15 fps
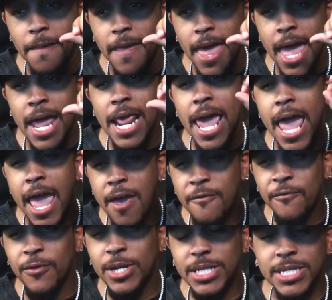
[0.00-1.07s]
at
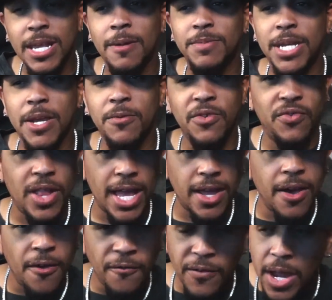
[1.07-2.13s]
every subject with like
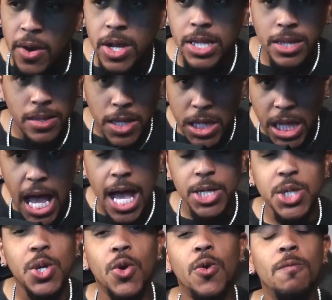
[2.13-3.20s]
a very
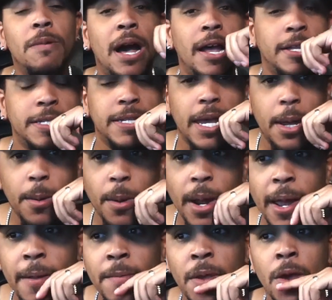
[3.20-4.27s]
logical mindset,
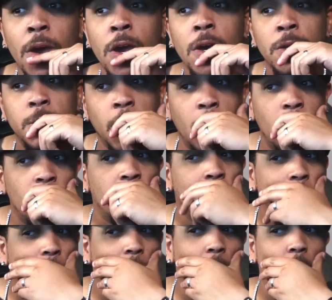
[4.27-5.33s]
right? So
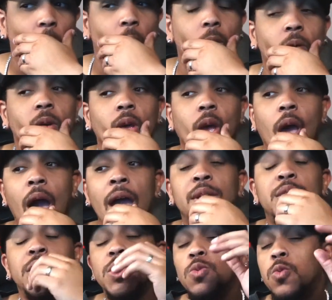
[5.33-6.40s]
I
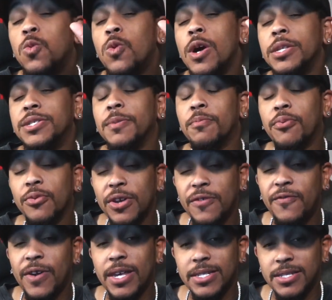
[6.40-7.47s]
just want to
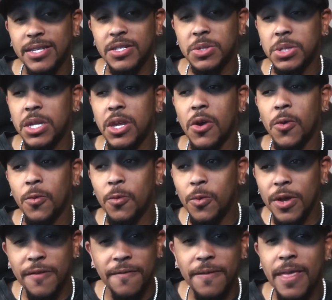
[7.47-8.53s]
preface this video
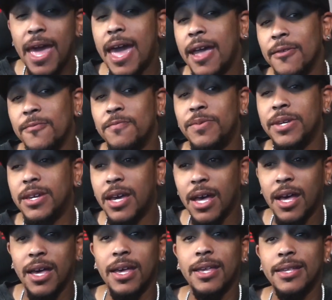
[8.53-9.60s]
with that,
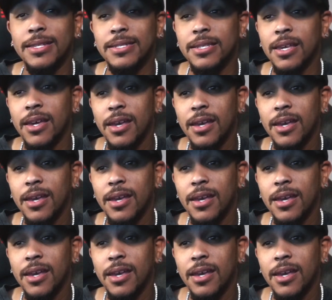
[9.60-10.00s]
because